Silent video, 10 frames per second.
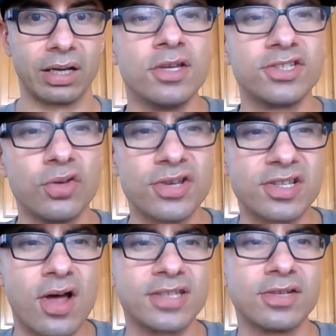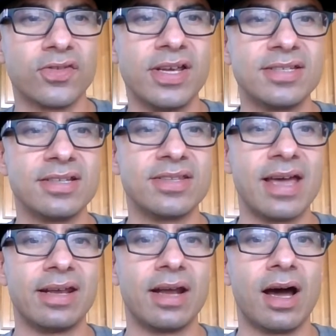so there's lots of reasons
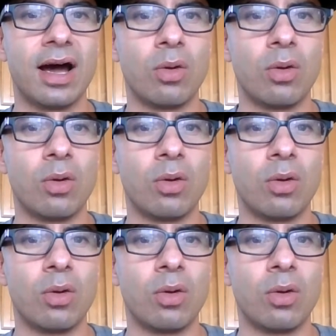then uh,